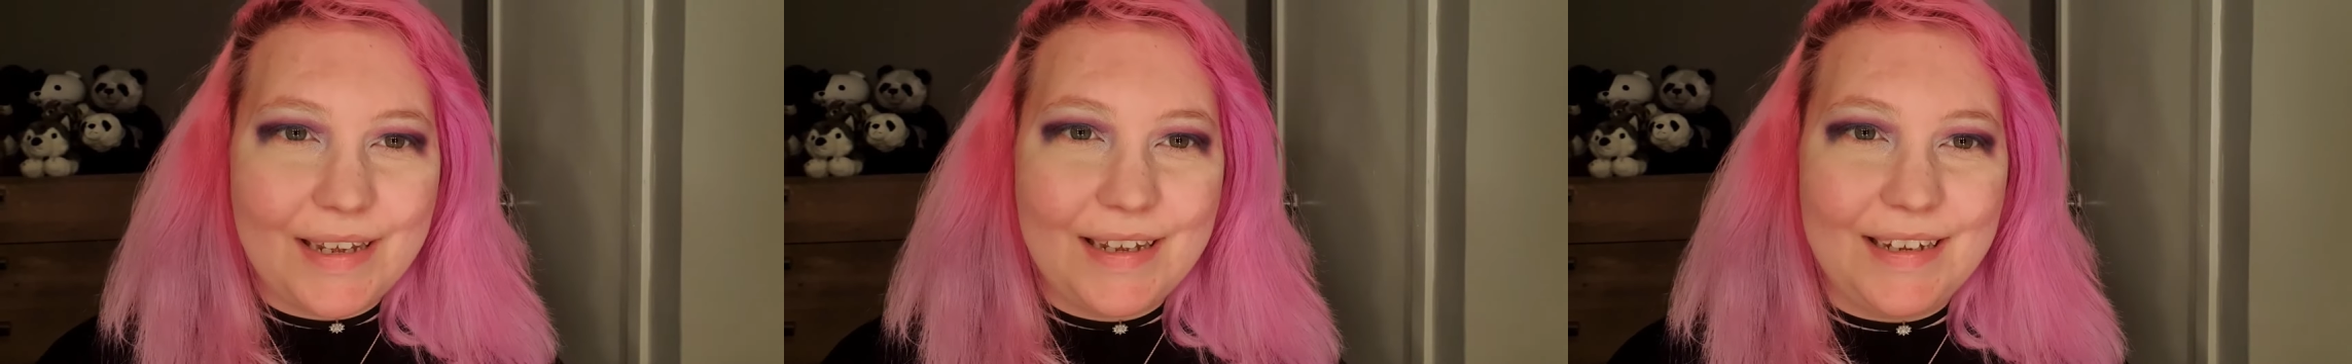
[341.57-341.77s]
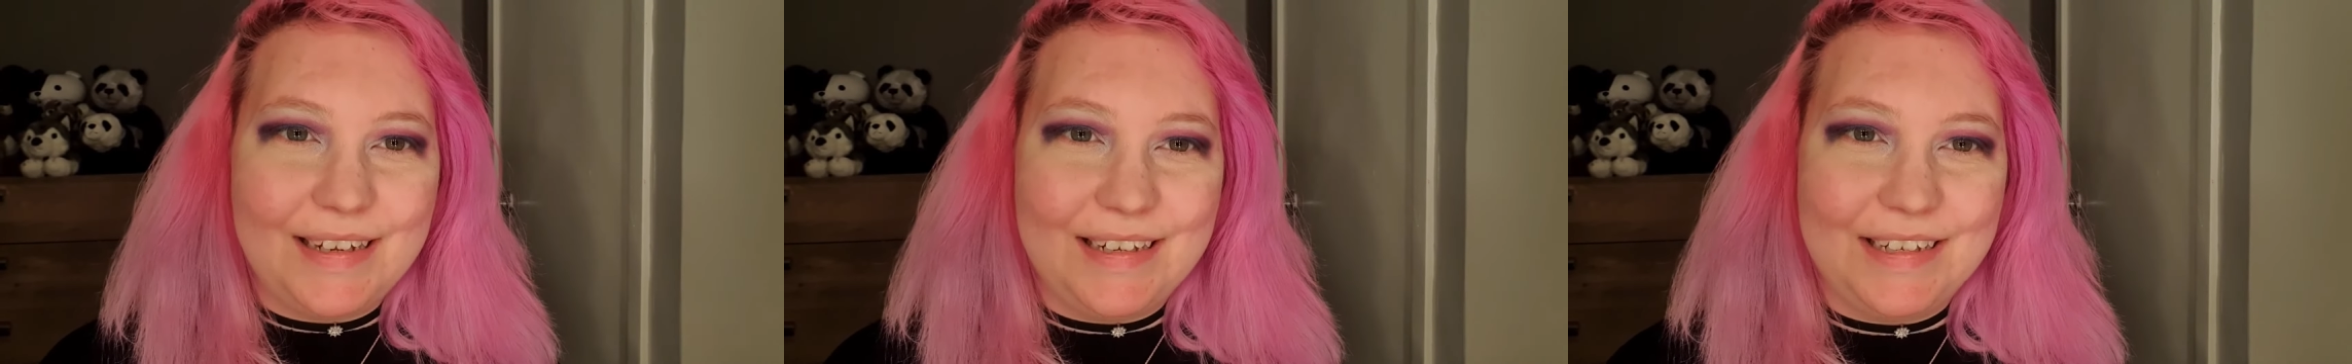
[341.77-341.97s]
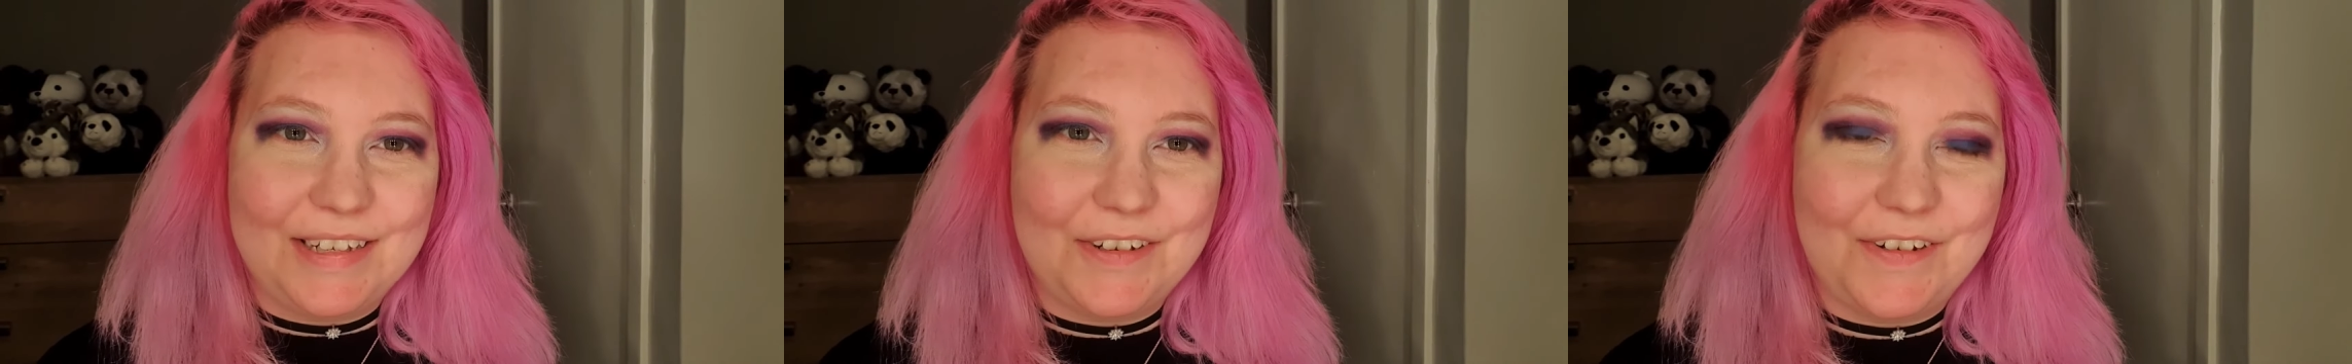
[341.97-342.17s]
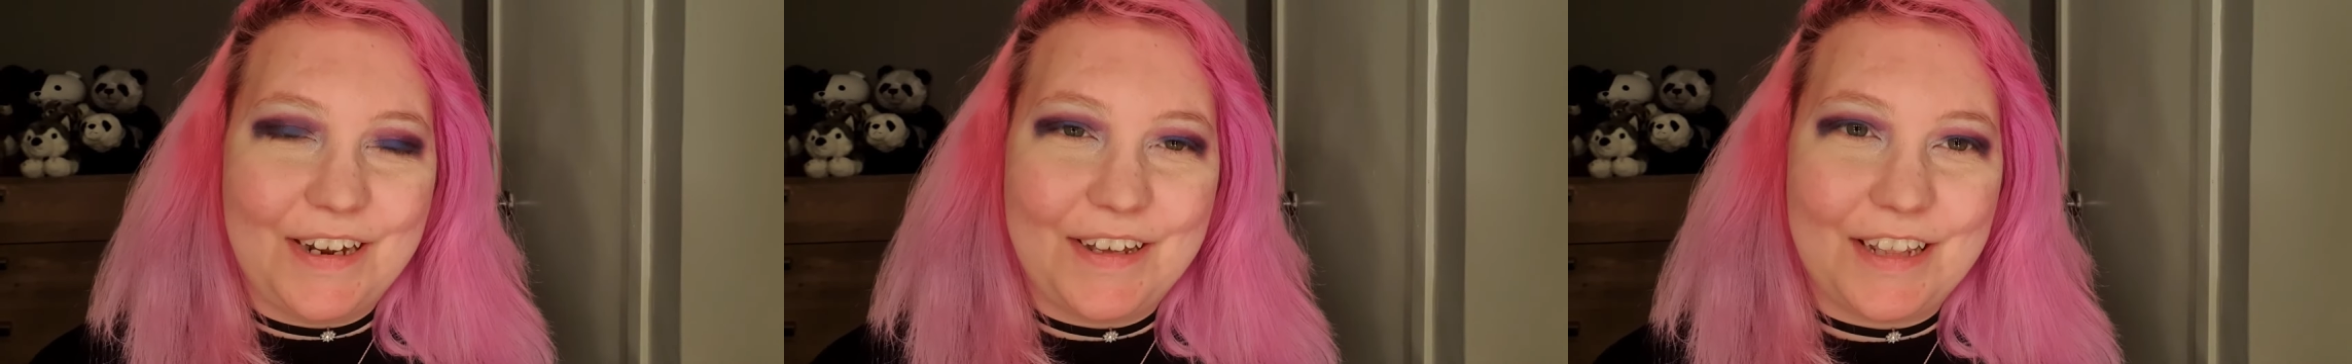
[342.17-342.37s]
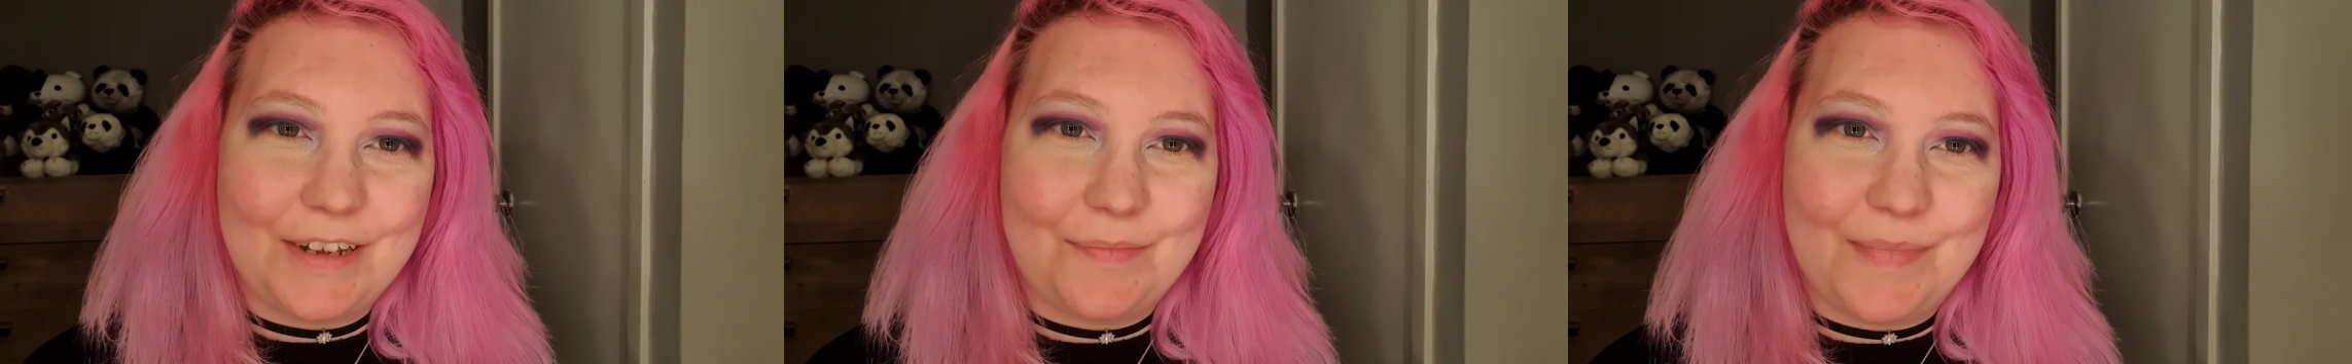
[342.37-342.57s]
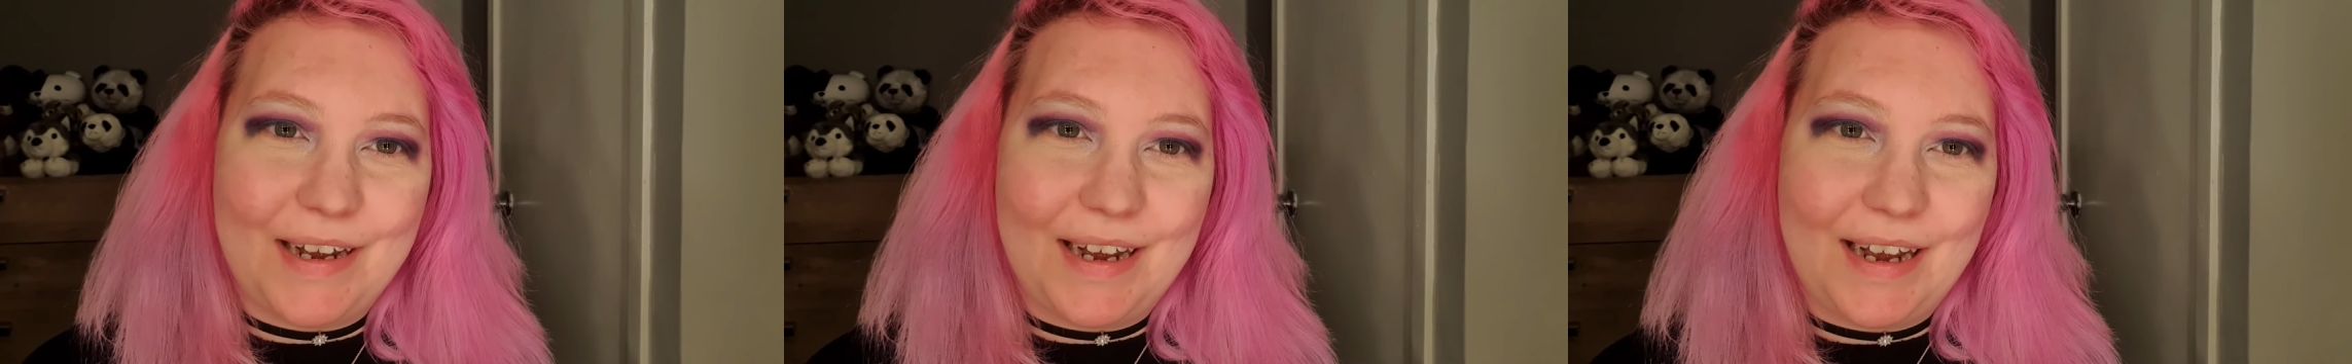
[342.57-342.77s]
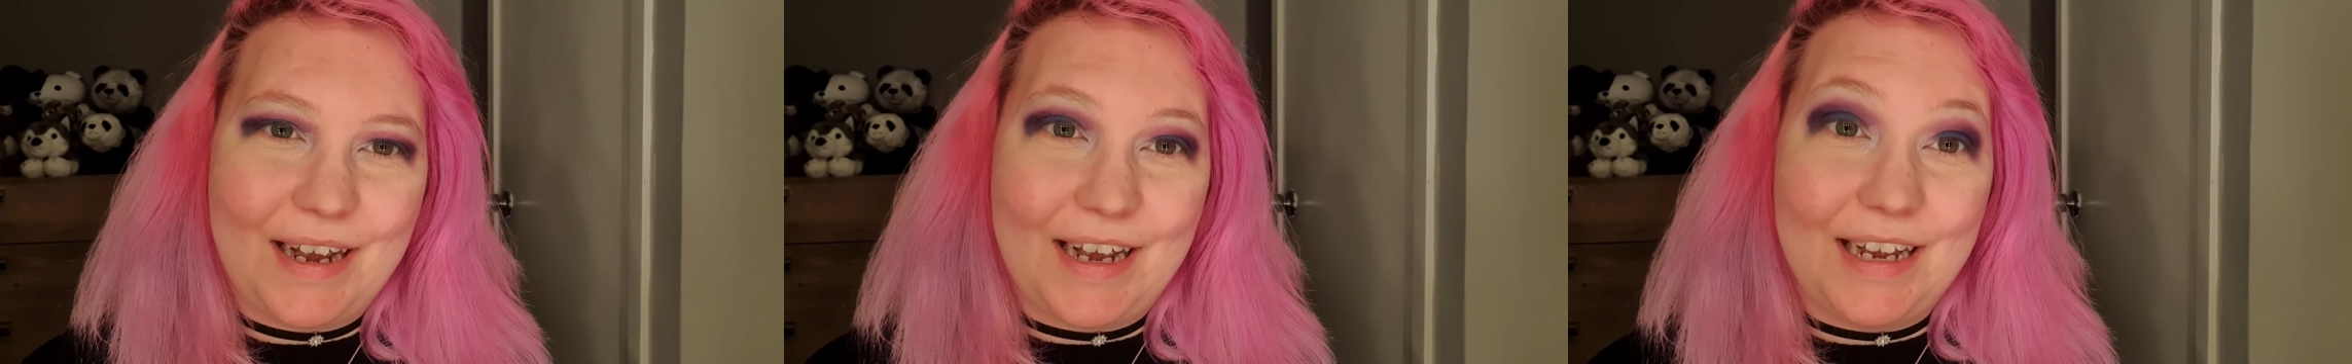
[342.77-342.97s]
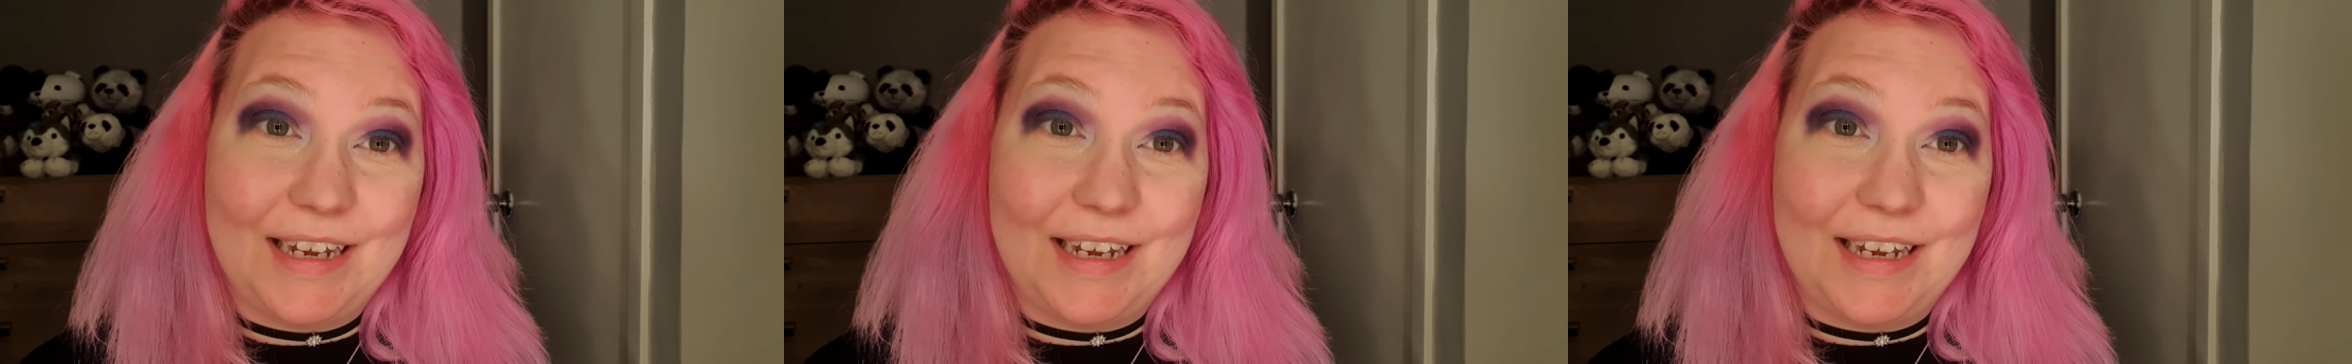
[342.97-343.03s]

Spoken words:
Okay, so now that my